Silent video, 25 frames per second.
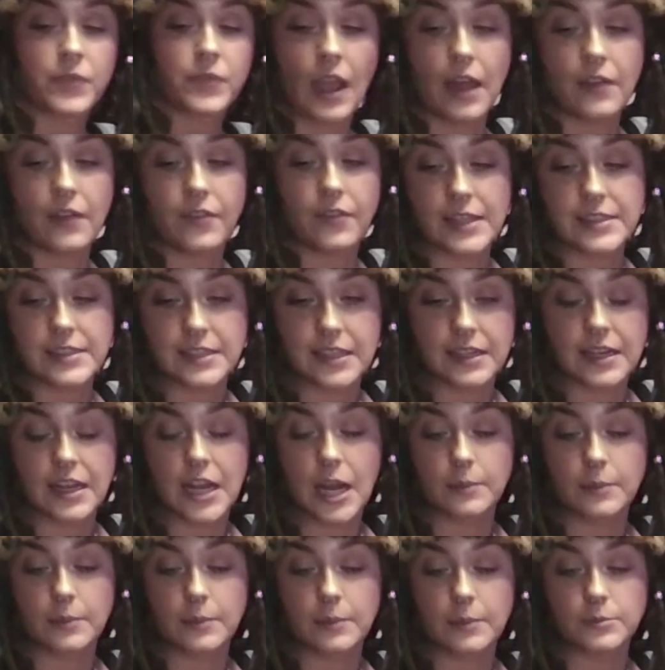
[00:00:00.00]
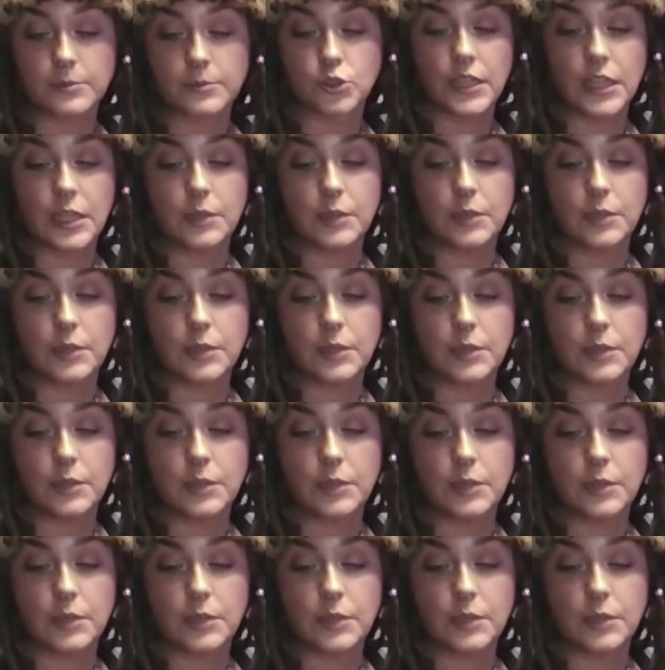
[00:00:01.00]
and that's gonna help to really
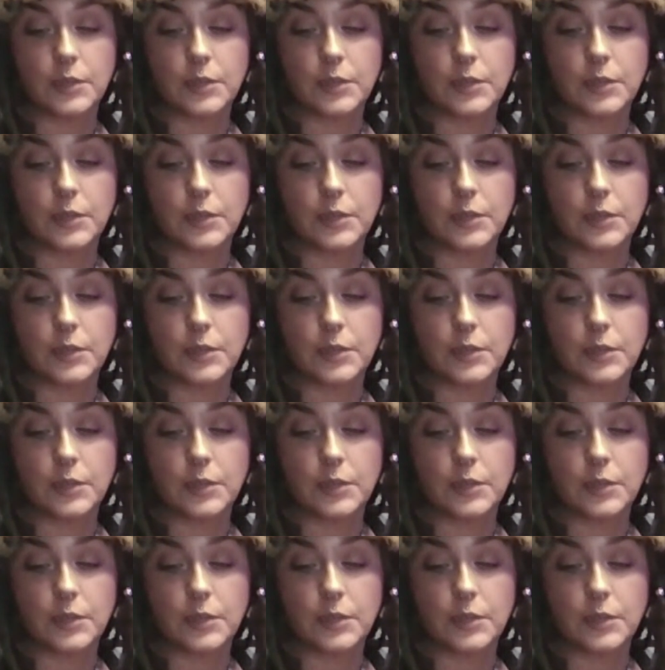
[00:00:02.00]
pull out